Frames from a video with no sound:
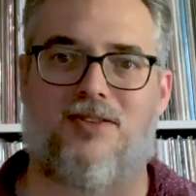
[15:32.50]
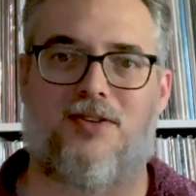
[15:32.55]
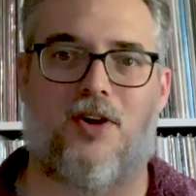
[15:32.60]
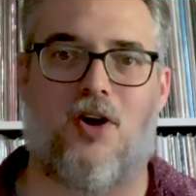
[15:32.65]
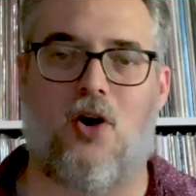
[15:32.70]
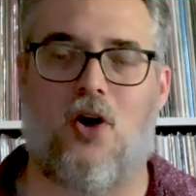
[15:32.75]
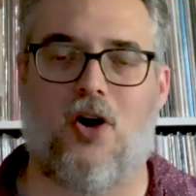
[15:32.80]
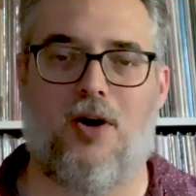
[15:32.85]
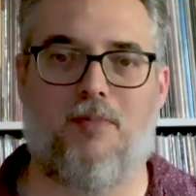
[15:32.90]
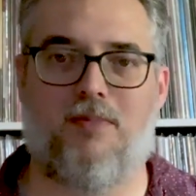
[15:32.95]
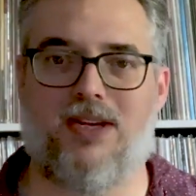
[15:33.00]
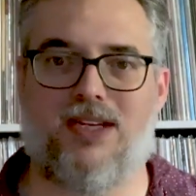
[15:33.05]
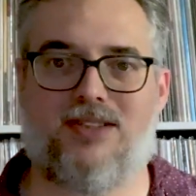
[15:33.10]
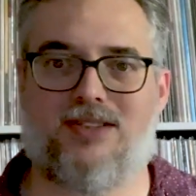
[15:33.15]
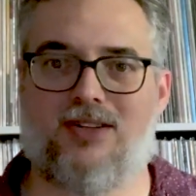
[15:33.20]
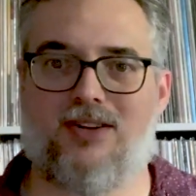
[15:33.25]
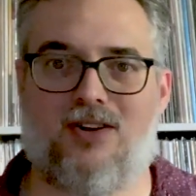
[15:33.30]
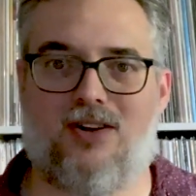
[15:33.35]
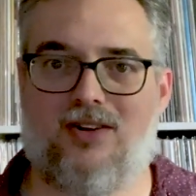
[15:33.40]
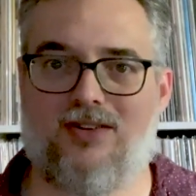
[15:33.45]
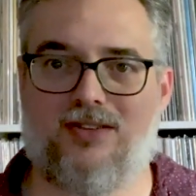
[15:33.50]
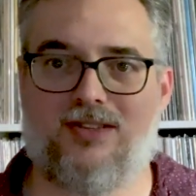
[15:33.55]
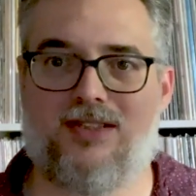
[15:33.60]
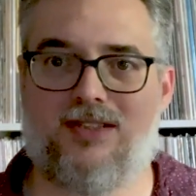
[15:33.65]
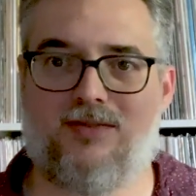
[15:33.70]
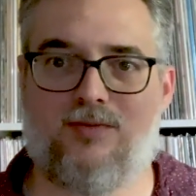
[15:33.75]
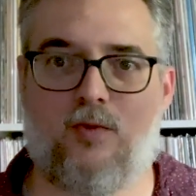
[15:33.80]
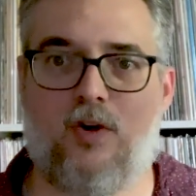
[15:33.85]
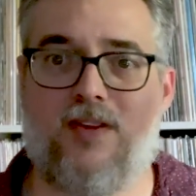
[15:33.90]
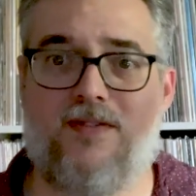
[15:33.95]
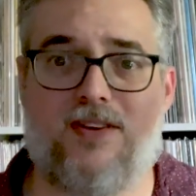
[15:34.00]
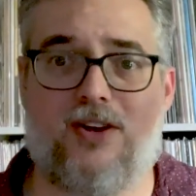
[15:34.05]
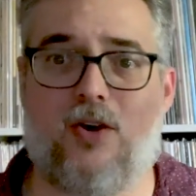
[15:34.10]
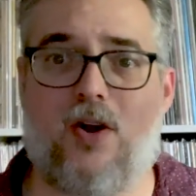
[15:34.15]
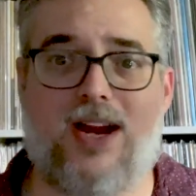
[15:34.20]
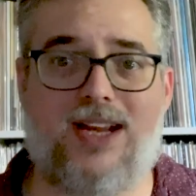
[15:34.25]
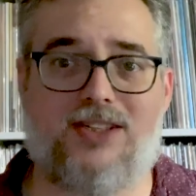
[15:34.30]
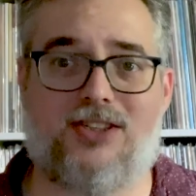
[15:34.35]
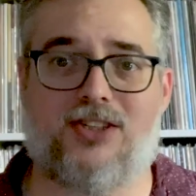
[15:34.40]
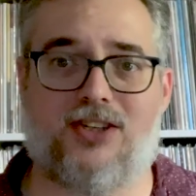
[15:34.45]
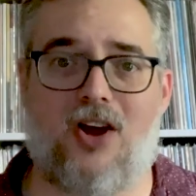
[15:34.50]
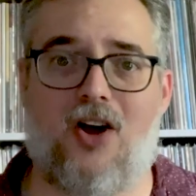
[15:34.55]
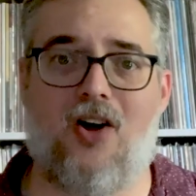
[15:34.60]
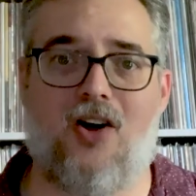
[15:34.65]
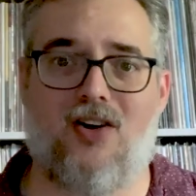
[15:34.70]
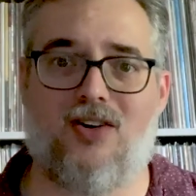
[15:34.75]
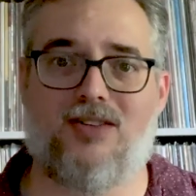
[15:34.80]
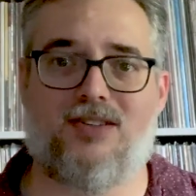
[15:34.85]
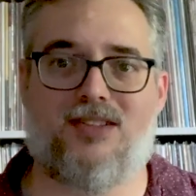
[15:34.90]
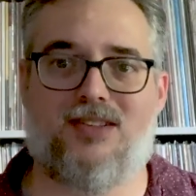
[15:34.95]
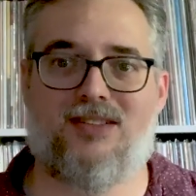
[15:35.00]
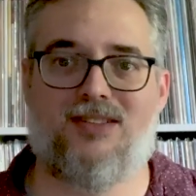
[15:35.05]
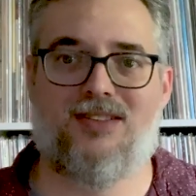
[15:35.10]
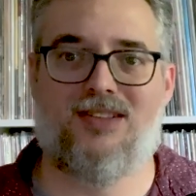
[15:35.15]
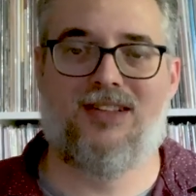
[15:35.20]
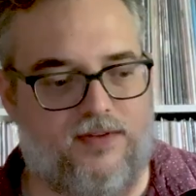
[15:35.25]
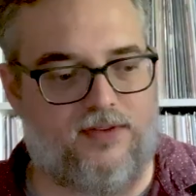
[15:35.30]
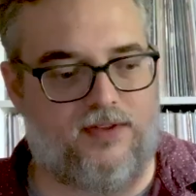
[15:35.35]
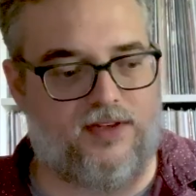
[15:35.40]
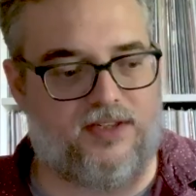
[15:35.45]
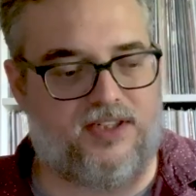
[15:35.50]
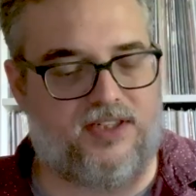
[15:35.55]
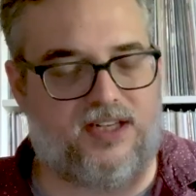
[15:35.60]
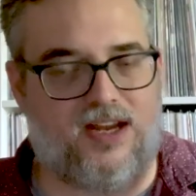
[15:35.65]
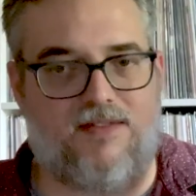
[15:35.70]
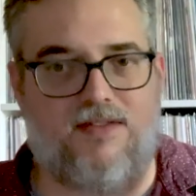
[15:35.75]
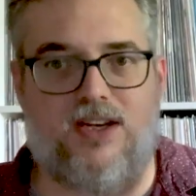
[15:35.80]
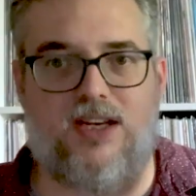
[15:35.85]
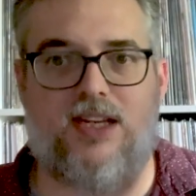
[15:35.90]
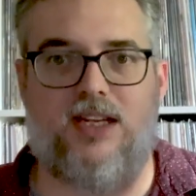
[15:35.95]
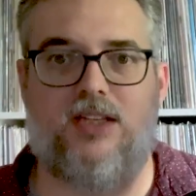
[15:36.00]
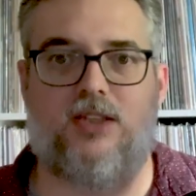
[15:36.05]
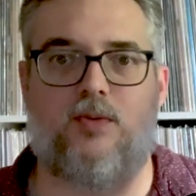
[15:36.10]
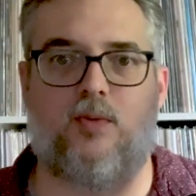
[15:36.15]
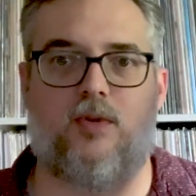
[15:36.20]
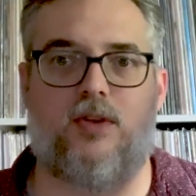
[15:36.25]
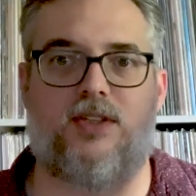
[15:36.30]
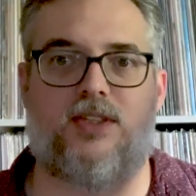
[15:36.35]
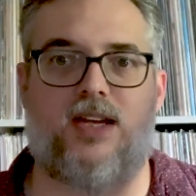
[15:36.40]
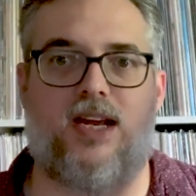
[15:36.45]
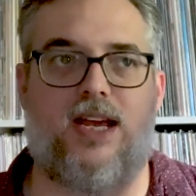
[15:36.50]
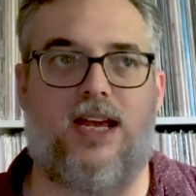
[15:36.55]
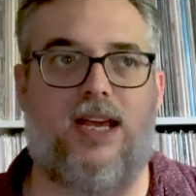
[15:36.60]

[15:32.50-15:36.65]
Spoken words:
R&B songs. One of the great songs. The 70s was